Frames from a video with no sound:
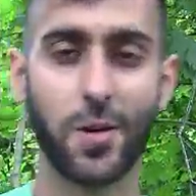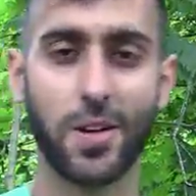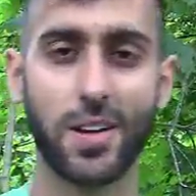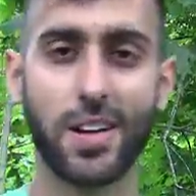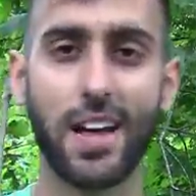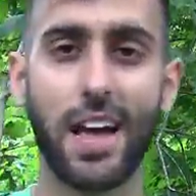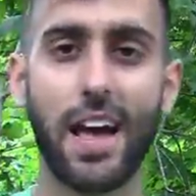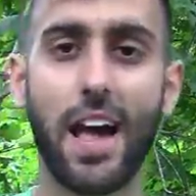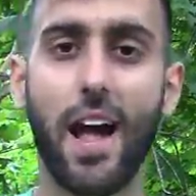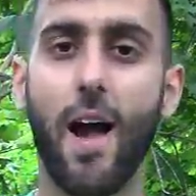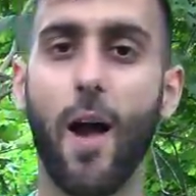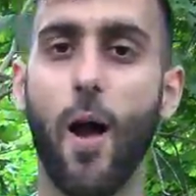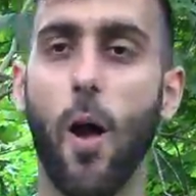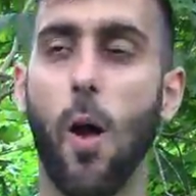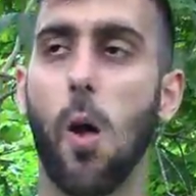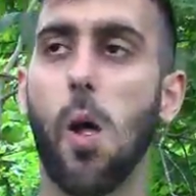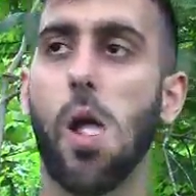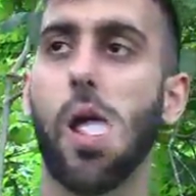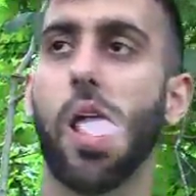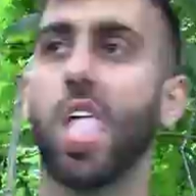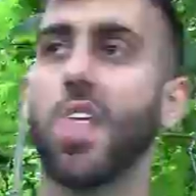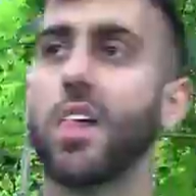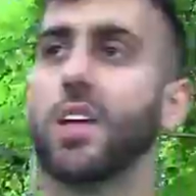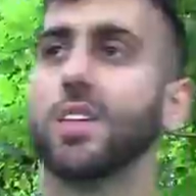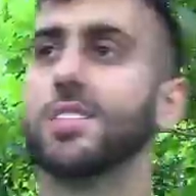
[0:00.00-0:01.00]

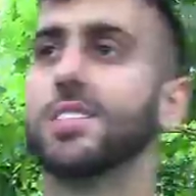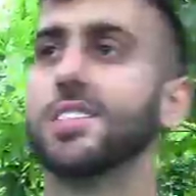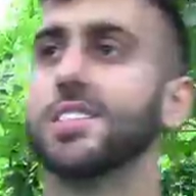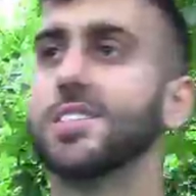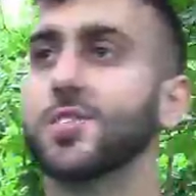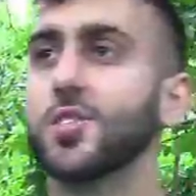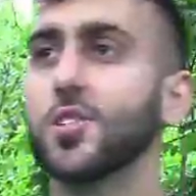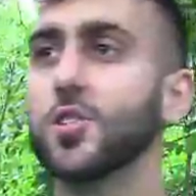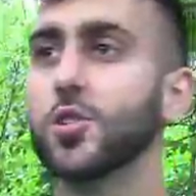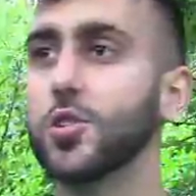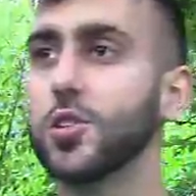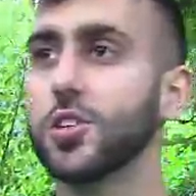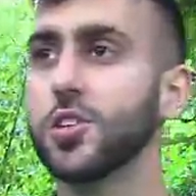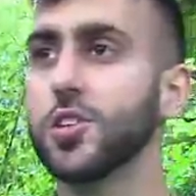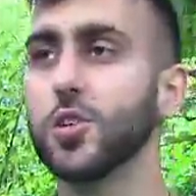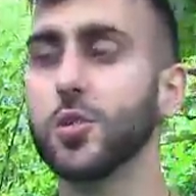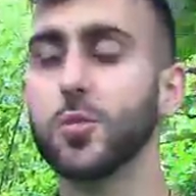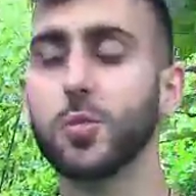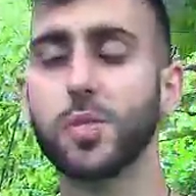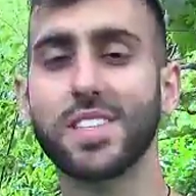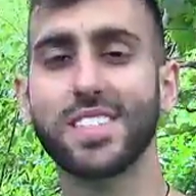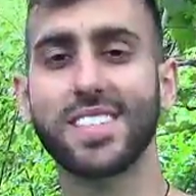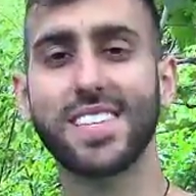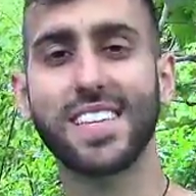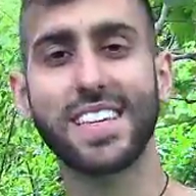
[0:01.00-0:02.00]
So you'll
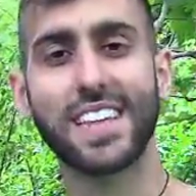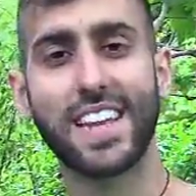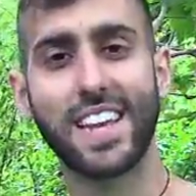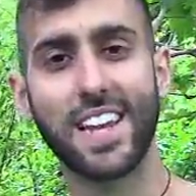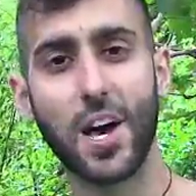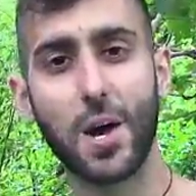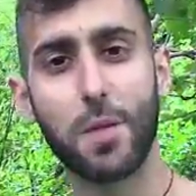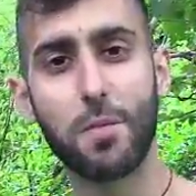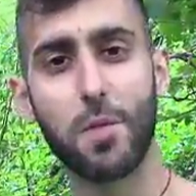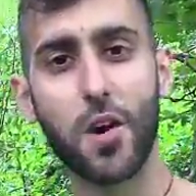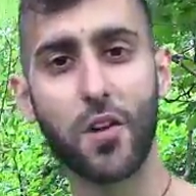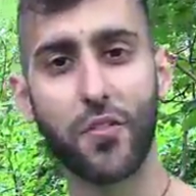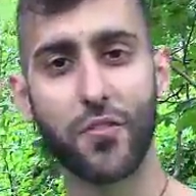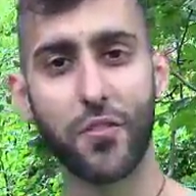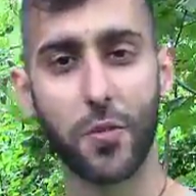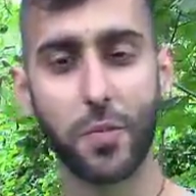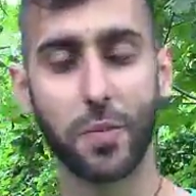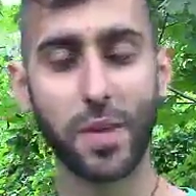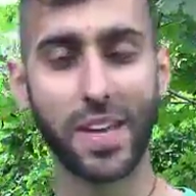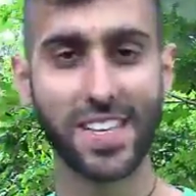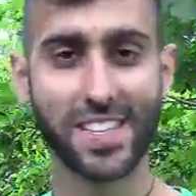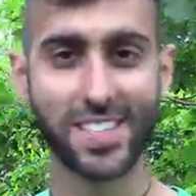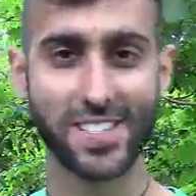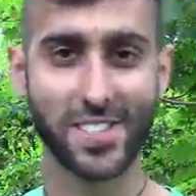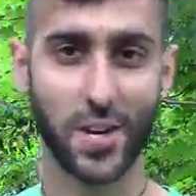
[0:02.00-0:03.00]
be seeing a lot more from
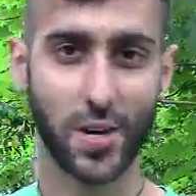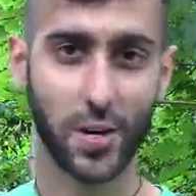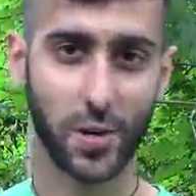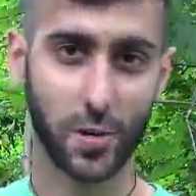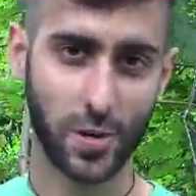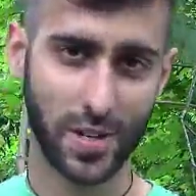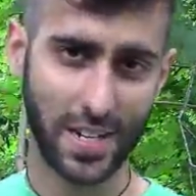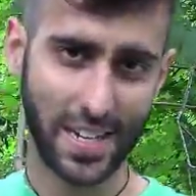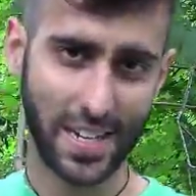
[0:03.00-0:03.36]
me. So